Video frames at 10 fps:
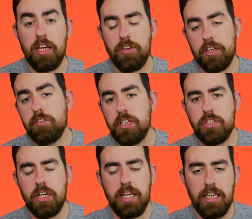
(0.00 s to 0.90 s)
if a
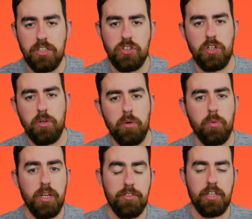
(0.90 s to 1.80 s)
creature hits you
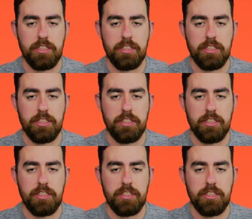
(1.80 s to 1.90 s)
with an